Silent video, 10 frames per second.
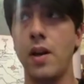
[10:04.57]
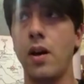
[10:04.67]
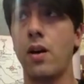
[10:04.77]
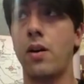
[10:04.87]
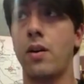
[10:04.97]

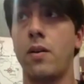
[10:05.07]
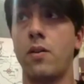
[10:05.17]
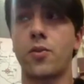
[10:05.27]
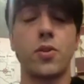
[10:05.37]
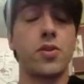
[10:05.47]

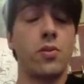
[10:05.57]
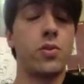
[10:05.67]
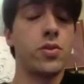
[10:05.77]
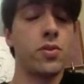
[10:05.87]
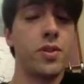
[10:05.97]
of course,
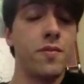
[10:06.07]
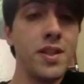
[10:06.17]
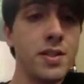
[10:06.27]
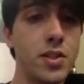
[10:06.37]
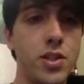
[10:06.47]
also on the
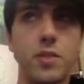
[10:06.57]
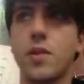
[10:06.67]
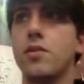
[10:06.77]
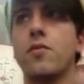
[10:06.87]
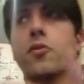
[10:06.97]
vintages,
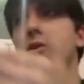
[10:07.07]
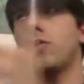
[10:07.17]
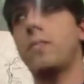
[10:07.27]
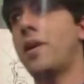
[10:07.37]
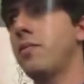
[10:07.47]
because of course
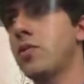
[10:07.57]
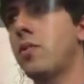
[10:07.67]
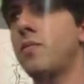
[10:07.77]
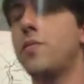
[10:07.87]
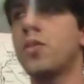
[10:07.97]

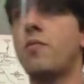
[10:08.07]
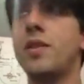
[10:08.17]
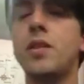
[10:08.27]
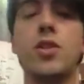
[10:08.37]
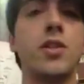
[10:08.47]
some
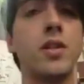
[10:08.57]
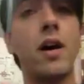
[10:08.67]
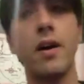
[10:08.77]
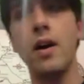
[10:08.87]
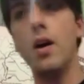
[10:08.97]
vintages
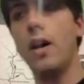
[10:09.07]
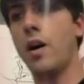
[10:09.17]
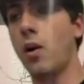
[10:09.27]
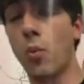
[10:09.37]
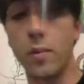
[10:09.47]
are
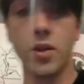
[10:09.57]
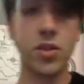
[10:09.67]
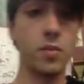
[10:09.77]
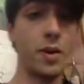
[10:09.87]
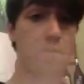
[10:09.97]
warmer,
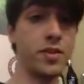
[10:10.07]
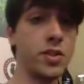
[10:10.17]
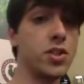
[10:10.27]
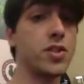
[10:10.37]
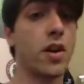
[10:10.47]
some other
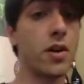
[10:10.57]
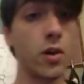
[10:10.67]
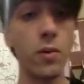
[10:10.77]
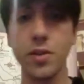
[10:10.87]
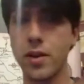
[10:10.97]
vintages are
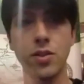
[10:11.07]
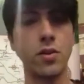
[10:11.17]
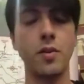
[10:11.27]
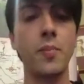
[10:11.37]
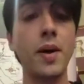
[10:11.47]
colder, and
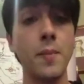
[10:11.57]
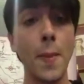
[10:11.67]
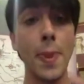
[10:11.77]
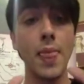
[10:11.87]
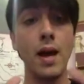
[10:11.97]
so on. But
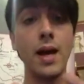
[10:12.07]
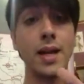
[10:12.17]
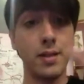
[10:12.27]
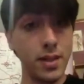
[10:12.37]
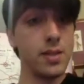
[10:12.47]

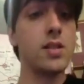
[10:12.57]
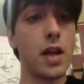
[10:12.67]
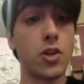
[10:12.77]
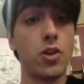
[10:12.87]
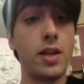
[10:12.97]
again, this is
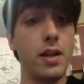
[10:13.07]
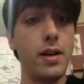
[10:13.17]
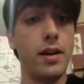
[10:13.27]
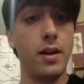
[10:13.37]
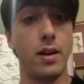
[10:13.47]
actually
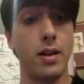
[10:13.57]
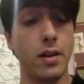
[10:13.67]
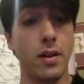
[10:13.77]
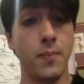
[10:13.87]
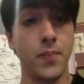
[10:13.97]

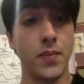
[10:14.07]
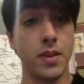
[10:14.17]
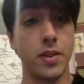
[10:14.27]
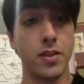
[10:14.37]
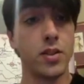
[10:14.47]

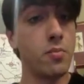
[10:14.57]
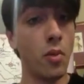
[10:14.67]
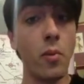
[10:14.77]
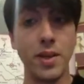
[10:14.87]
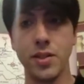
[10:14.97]
the
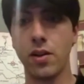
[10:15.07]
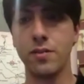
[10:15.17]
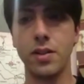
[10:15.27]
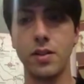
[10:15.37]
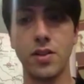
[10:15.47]
moment
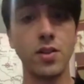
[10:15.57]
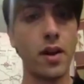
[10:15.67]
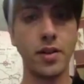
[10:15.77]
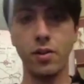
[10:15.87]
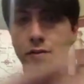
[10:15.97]
of the
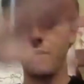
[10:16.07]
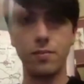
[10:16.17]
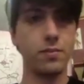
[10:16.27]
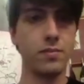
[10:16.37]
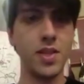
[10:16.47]
start of
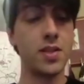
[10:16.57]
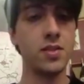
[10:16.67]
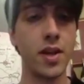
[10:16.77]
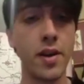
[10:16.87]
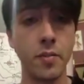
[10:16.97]
this
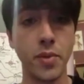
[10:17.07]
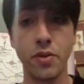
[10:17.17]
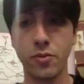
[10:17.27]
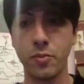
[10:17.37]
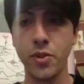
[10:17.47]
entire
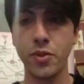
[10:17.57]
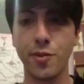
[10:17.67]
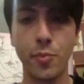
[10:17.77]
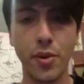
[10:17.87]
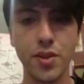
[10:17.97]

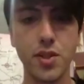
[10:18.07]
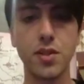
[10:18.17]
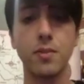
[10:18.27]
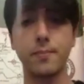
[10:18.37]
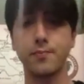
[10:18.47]
beautiful
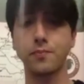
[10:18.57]
process.